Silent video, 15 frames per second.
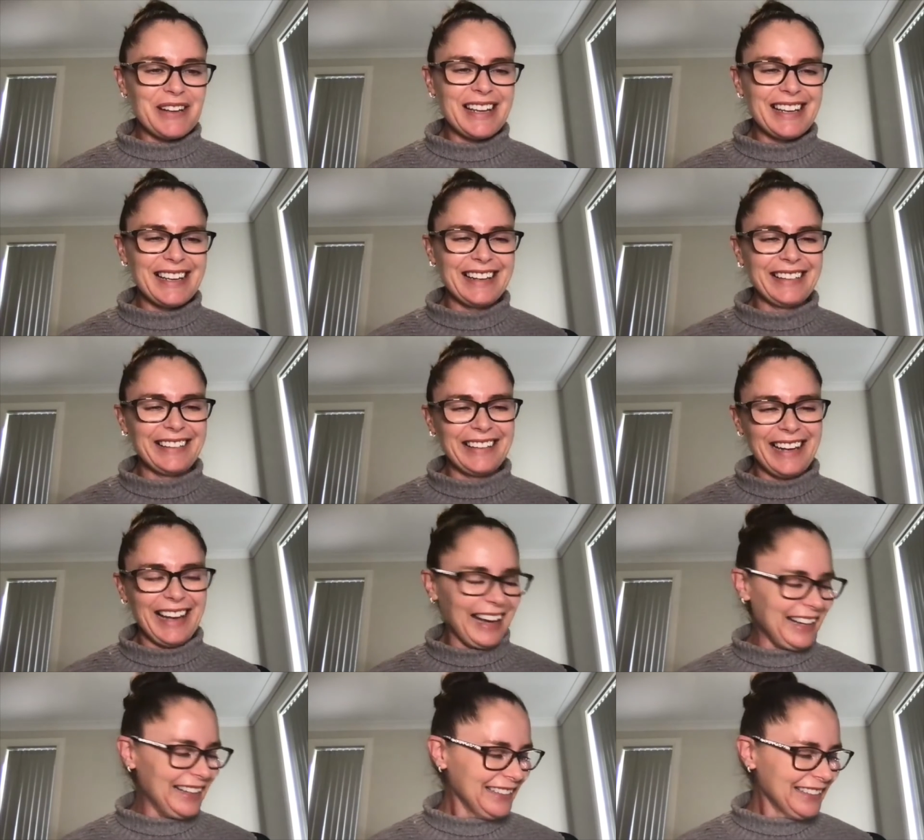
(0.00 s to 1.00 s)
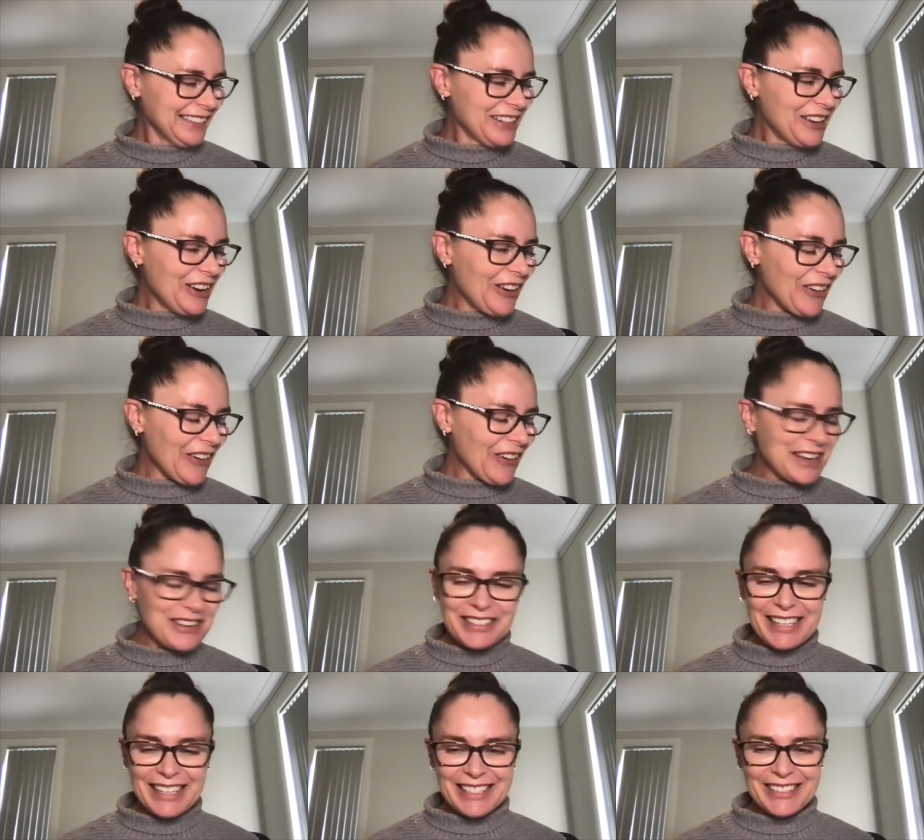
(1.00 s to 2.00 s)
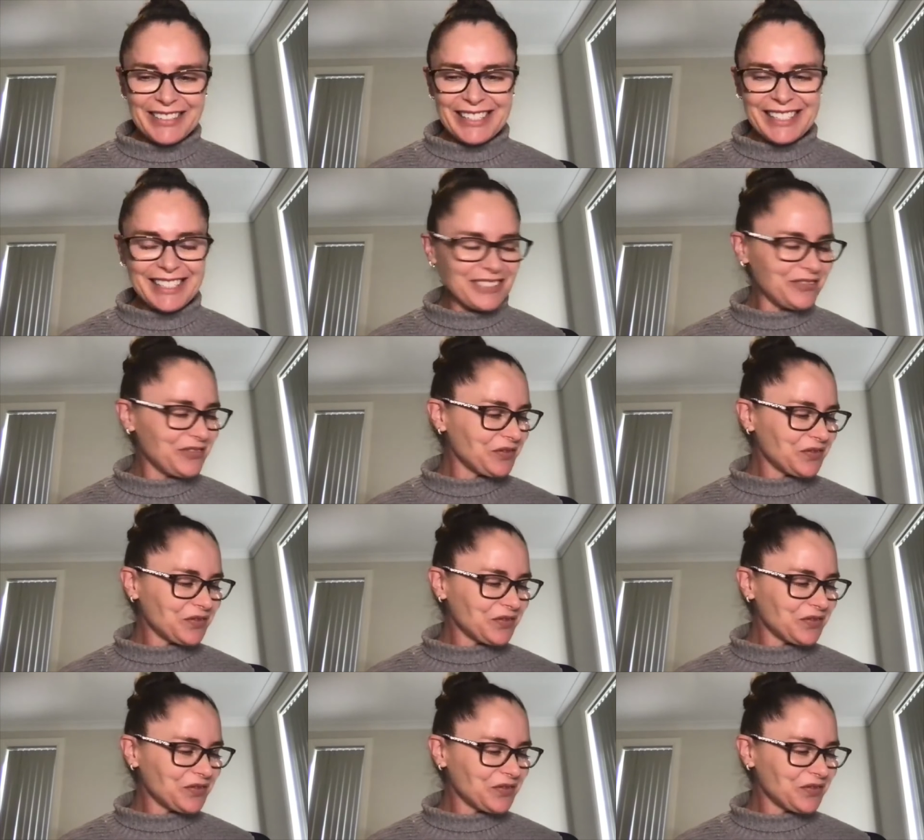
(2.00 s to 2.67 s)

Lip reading: Okay, all right, next question.